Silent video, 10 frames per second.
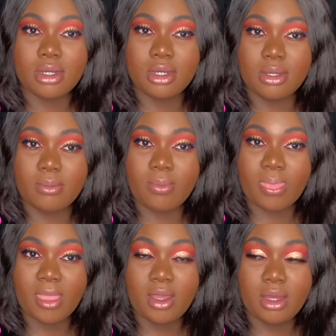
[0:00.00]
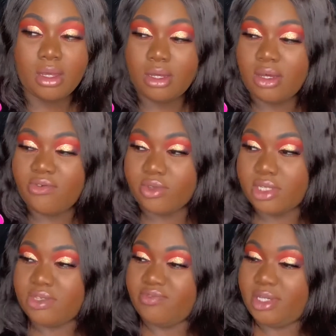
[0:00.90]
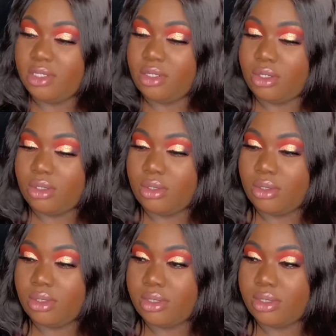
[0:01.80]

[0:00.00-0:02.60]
for this video.